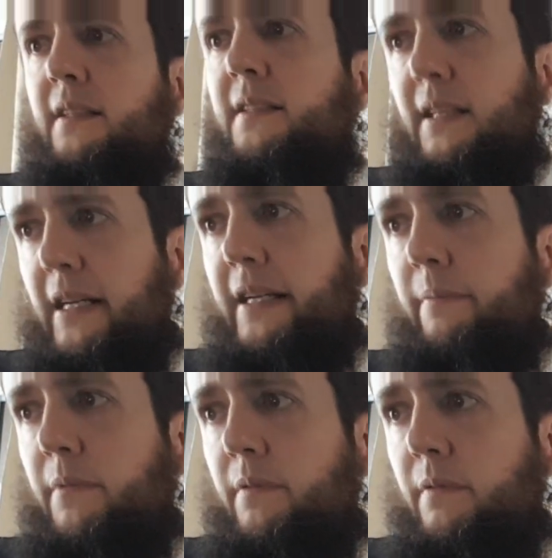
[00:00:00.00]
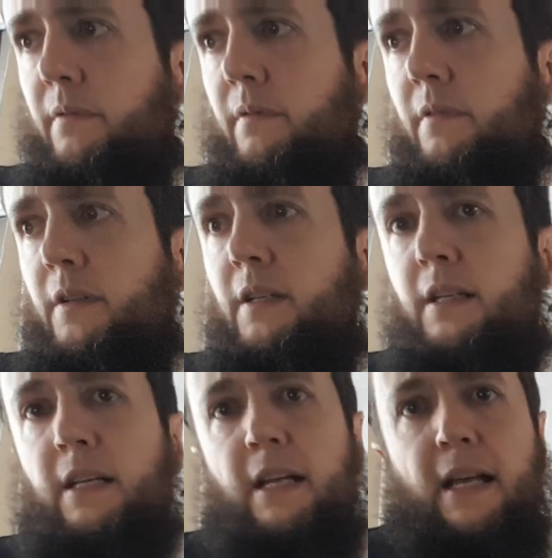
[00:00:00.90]
same
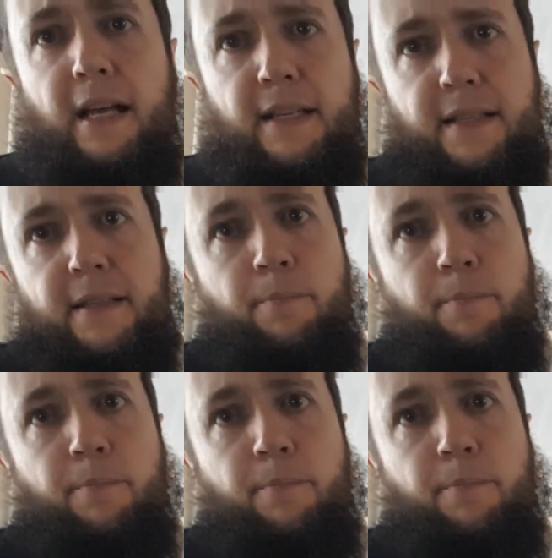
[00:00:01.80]
as